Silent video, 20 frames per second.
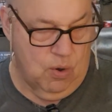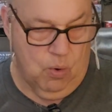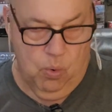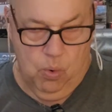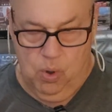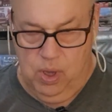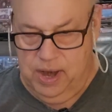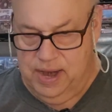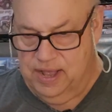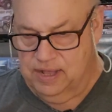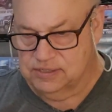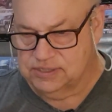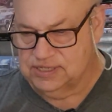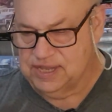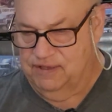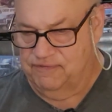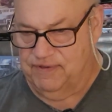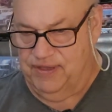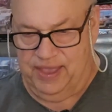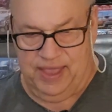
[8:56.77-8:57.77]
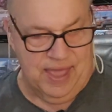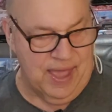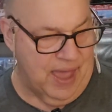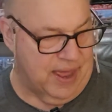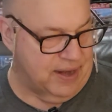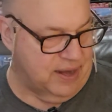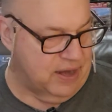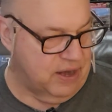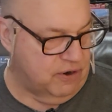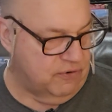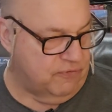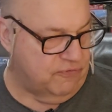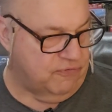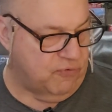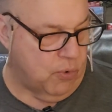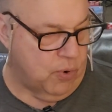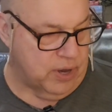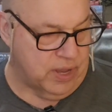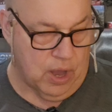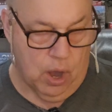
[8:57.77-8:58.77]
what else have I got here
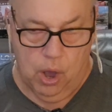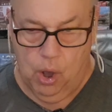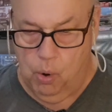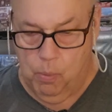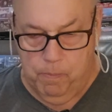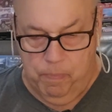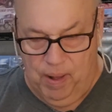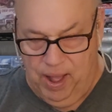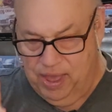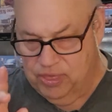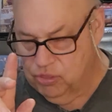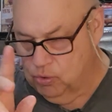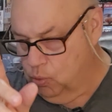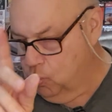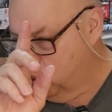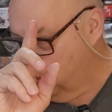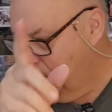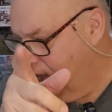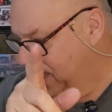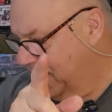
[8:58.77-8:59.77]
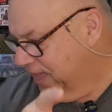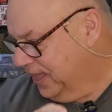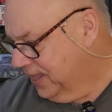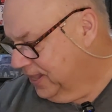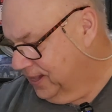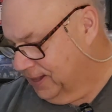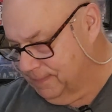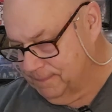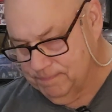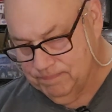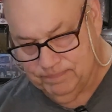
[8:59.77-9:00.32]
for you? Oh, by the way,